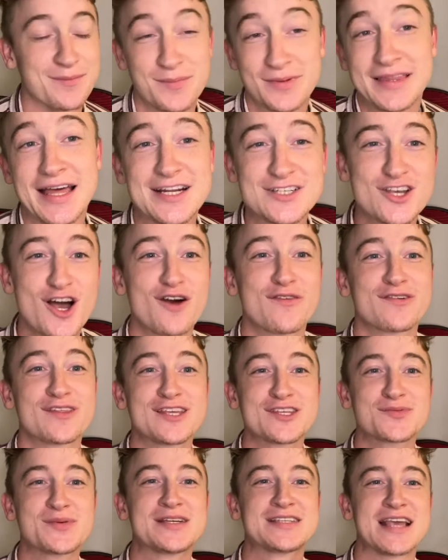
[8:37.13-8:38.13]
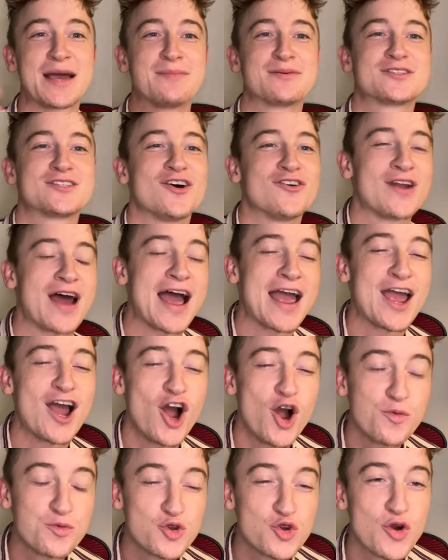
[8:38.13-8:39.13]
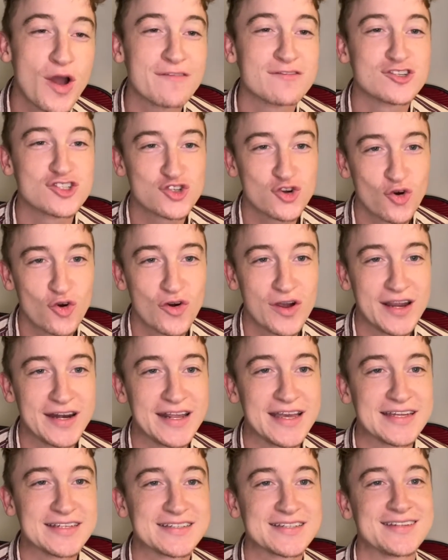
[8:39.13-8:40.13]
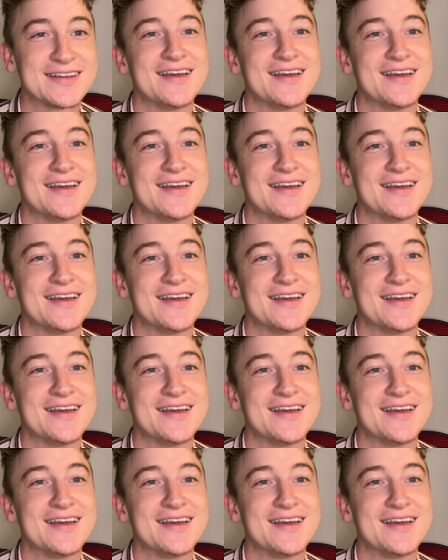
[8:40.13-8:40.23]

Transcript: But that is all for this week's episode. I hope you have enjoyed it.